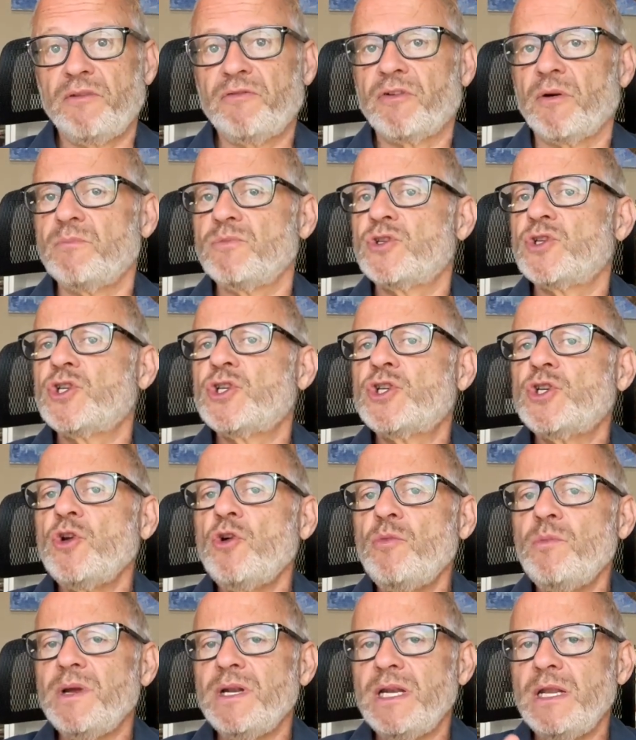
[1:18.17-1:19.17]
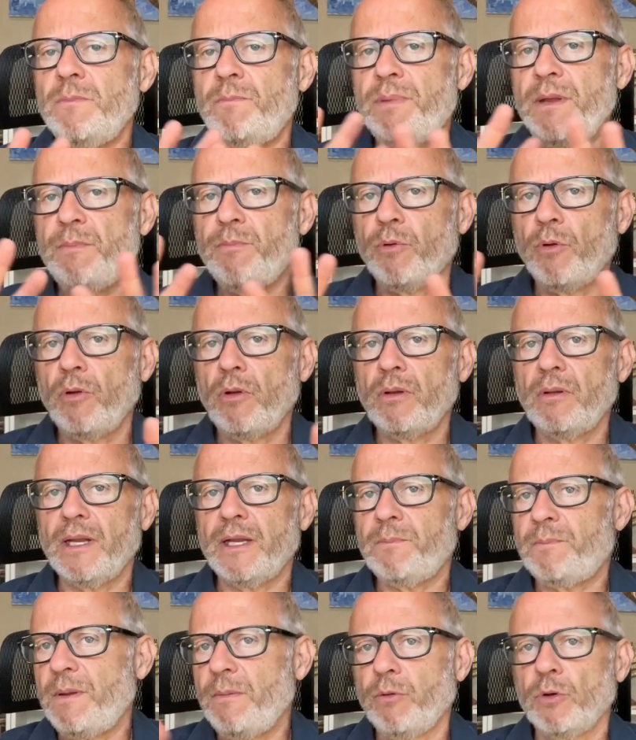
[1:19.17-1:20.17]
from so many people
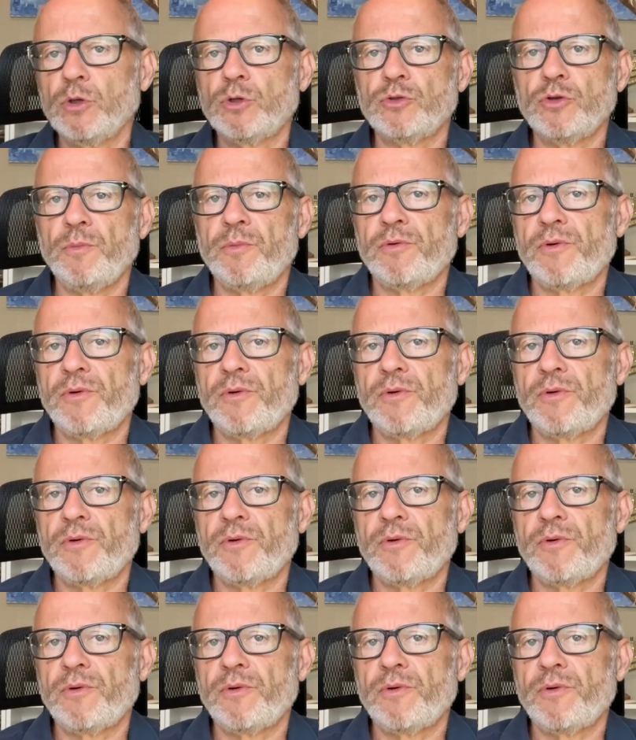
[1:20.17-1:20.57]
and people groups